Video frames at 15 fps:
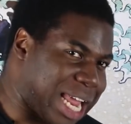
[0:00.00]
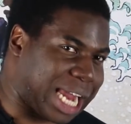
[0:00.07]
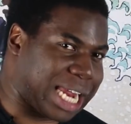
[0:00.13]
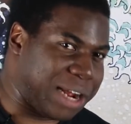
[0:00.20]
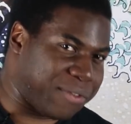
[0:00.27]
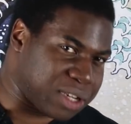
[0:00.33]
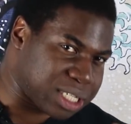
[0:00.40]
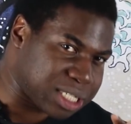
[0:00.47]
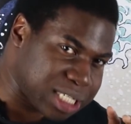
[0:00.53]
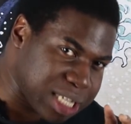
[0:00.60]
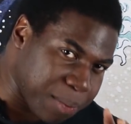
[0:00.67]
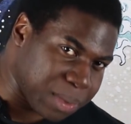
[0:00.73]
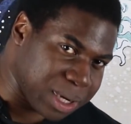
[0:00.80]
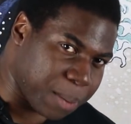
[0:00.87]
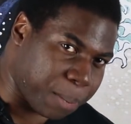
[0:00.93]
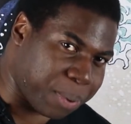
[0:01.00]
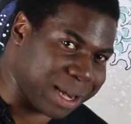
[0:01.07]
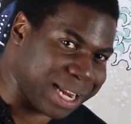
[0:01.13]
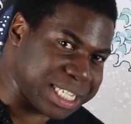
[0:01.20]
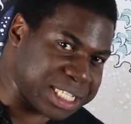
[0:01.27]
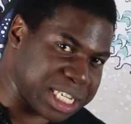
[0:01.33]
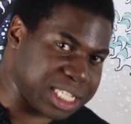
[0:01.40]
can have a similar
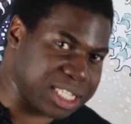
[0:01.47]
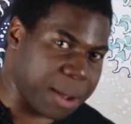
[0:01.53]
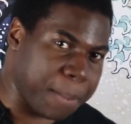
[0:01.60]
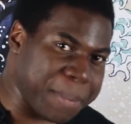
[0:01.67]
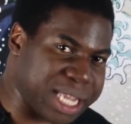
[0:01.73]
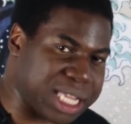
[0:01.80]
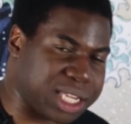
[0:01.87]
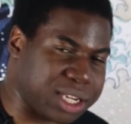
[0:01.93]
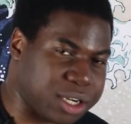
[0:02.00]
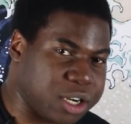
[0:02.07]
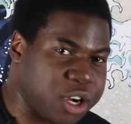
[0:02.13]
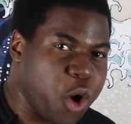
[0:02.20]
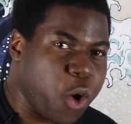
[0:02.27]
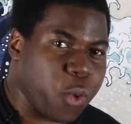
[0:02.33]
place in the meta,